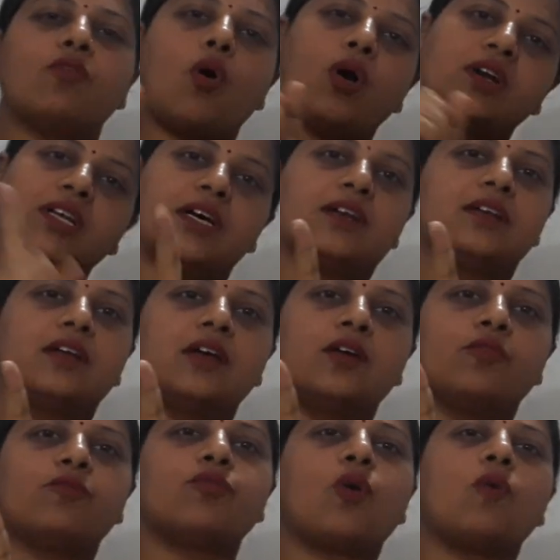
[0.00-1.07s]
order
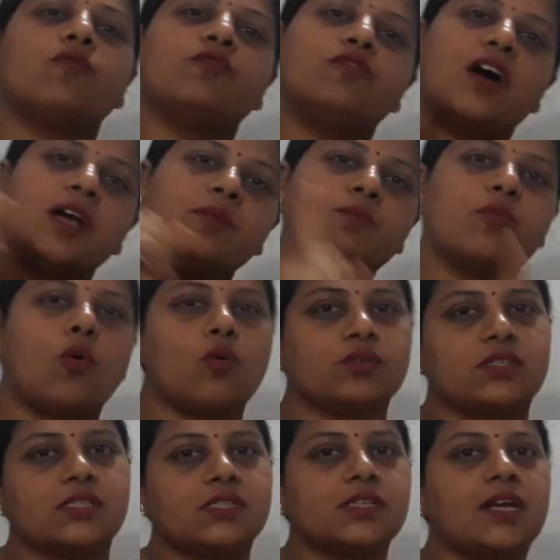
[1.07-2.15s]
from one
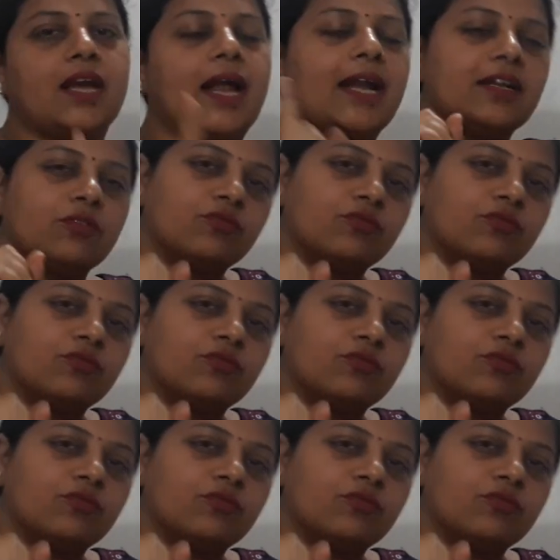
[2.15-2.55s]
boss at